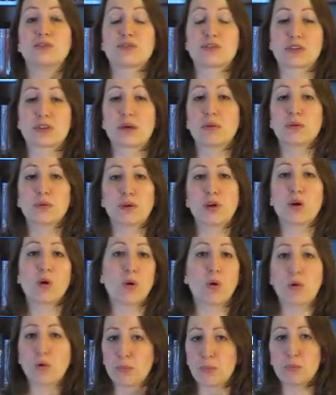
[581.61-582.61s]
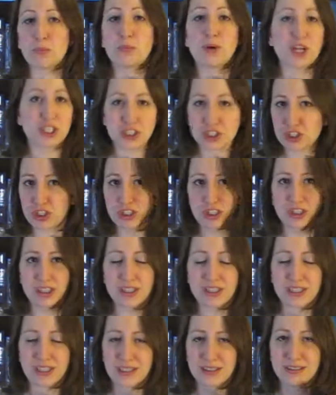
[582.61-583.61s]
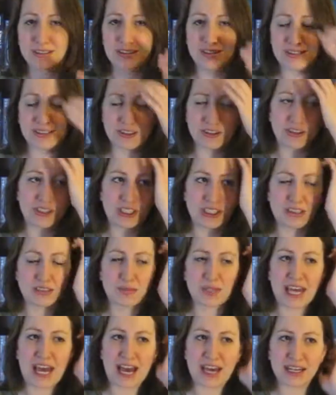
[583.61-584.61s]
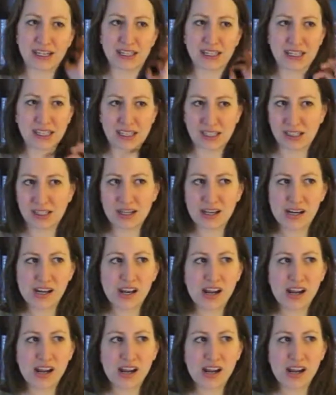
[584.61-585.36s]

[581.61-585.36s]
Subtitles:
So that would be a whole bunch that still need to be added in.